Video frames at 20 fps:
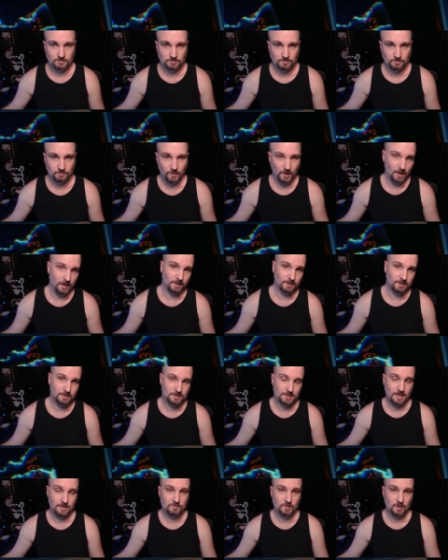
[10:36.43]
But at the
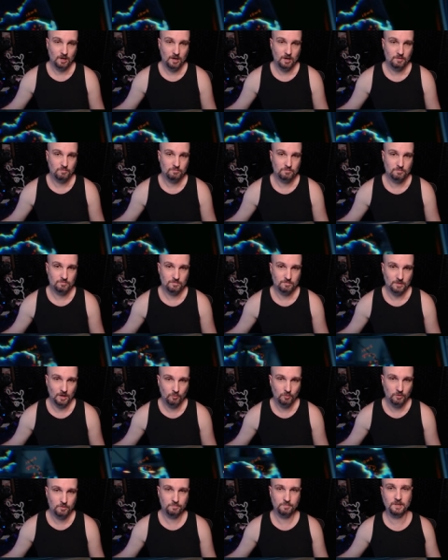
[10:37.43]
same time, I
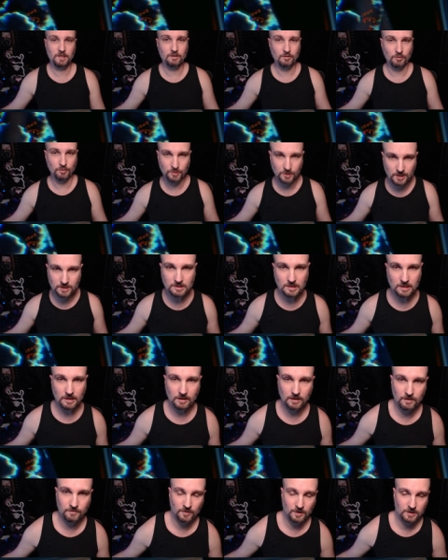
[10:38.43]
wouldn't be authentic
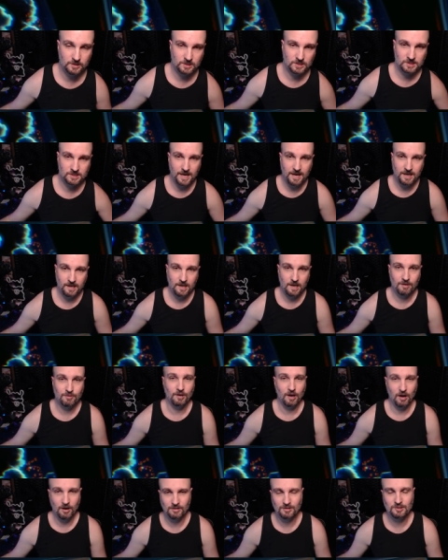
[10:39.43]
if I just sat here and
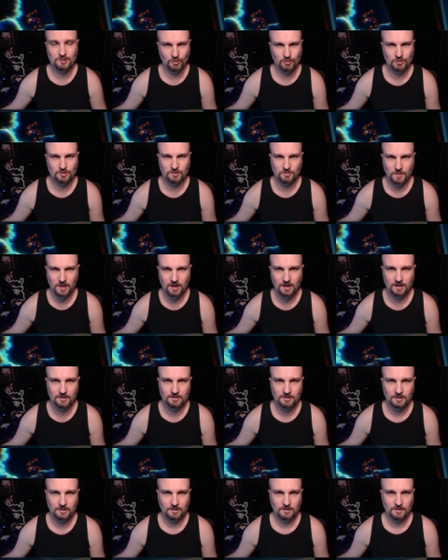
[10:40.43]
only talked about
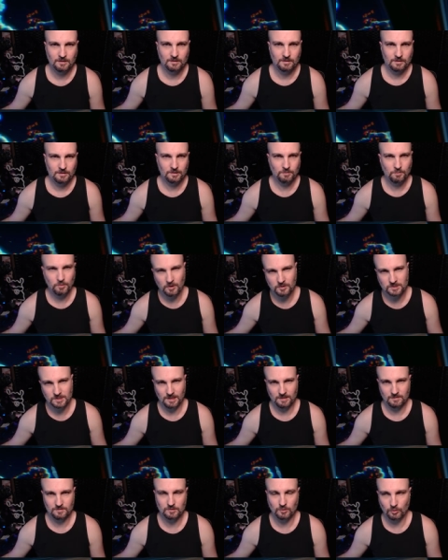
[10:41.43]
the
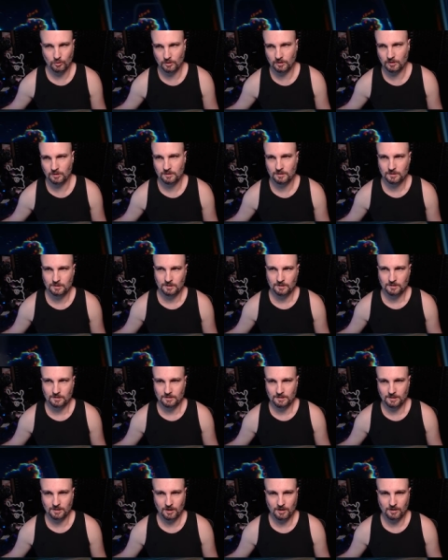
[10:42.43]
positives or,
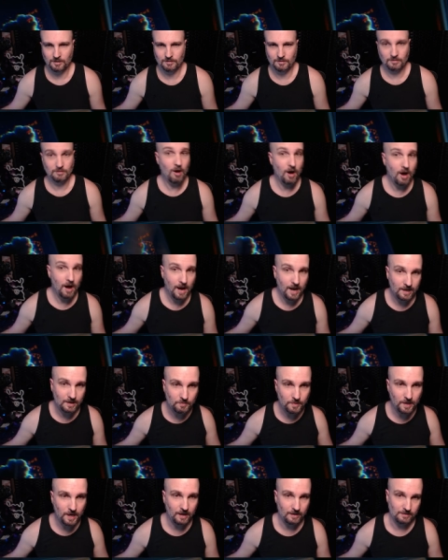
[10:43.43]
you know, lied
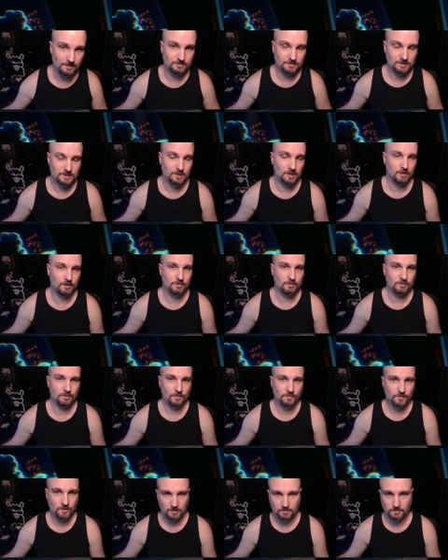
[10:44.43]
about it. So
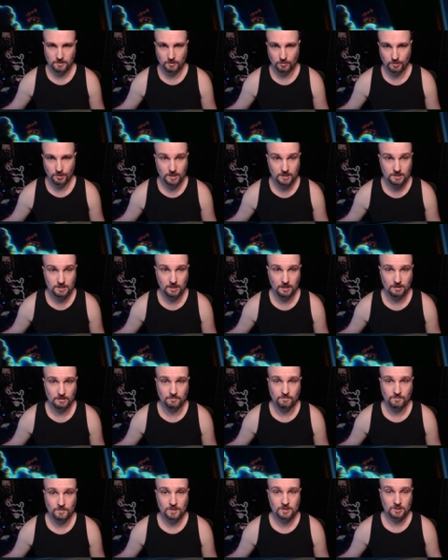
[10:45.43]
I've got to be authentic.
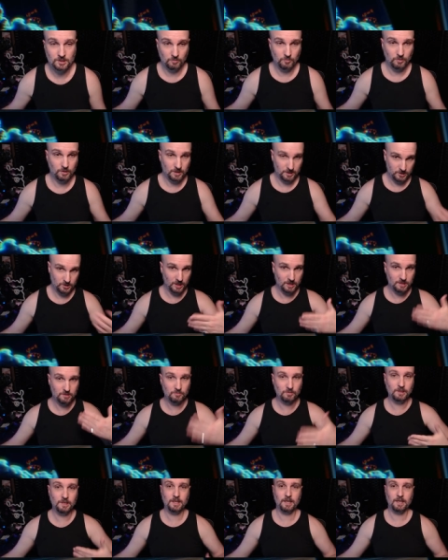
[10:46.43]
So when I
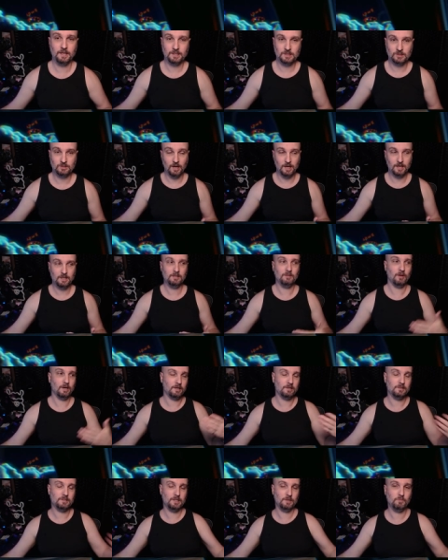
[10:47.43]
genuinely get excited, like
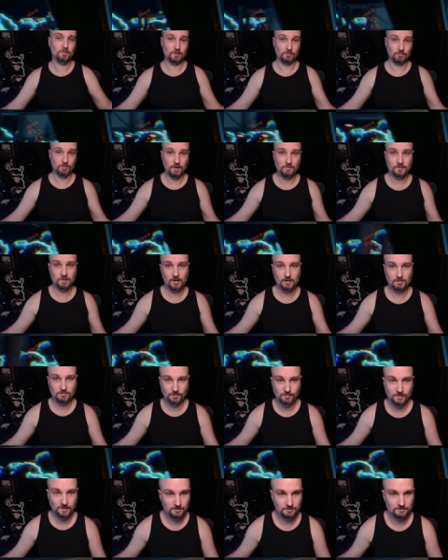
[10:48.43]
I did with the reptile
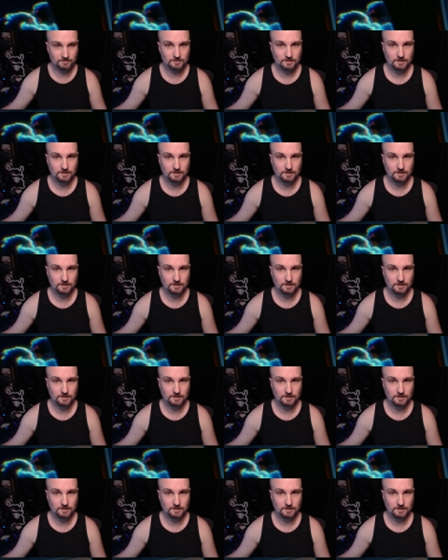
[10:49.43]
reveal,